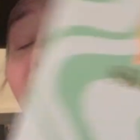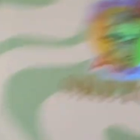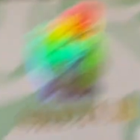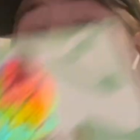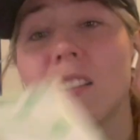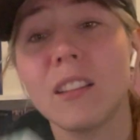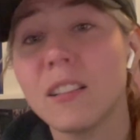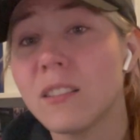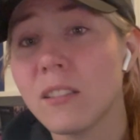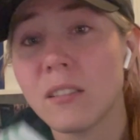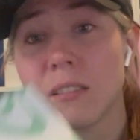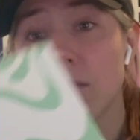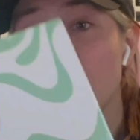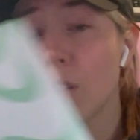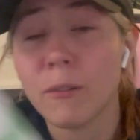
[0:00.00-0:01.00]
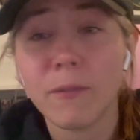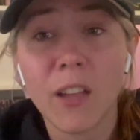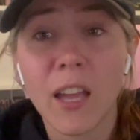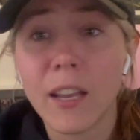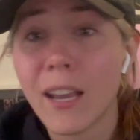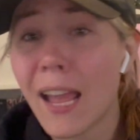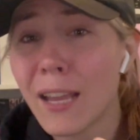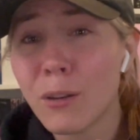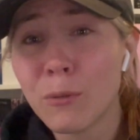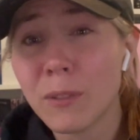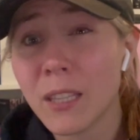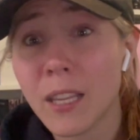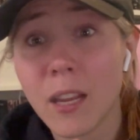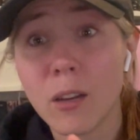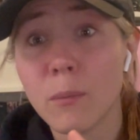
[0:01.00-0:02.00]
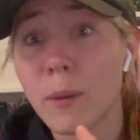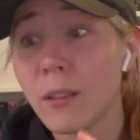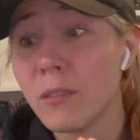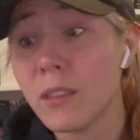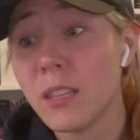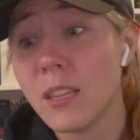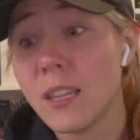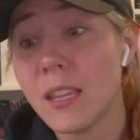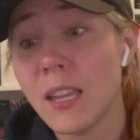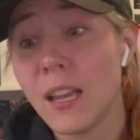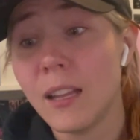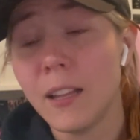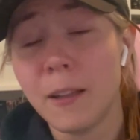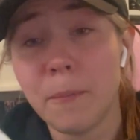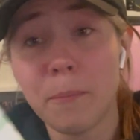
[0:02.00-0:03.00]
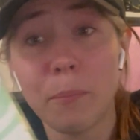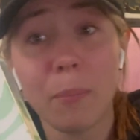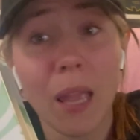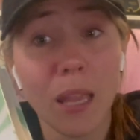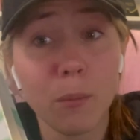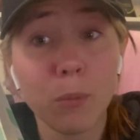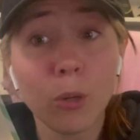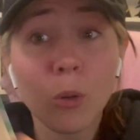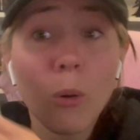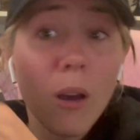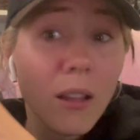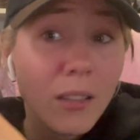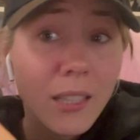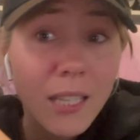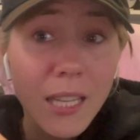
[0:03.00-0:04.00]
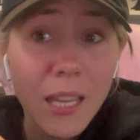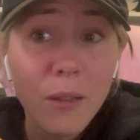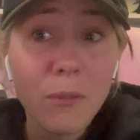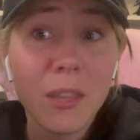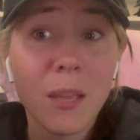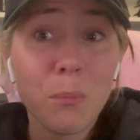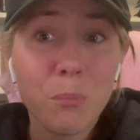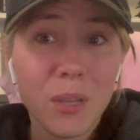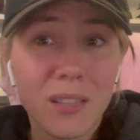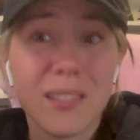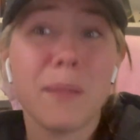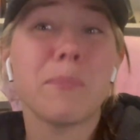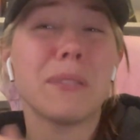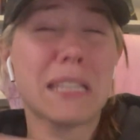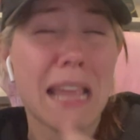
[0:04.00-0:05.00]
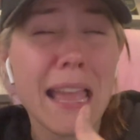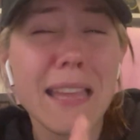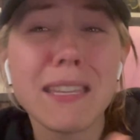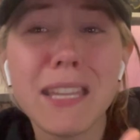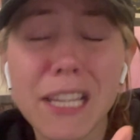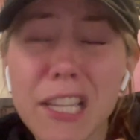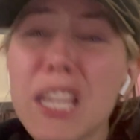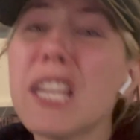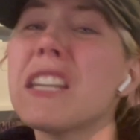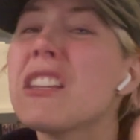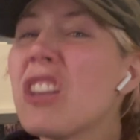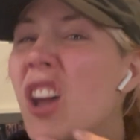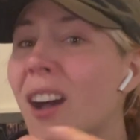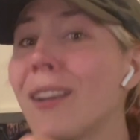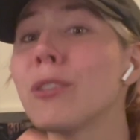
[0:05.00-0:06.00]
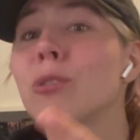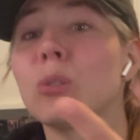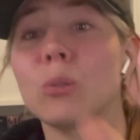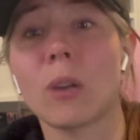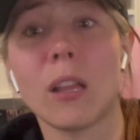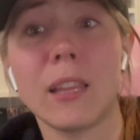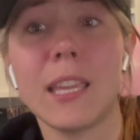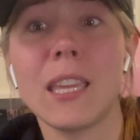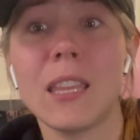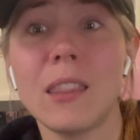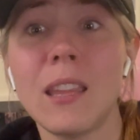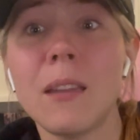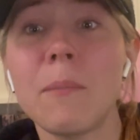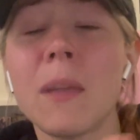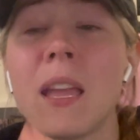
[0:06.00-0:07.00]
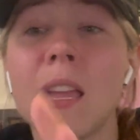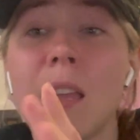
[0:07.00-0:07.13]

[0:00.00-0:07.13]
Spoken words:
It's just, they're fun. I don't really care about the paper quality on them because I'm technically not drawing in them.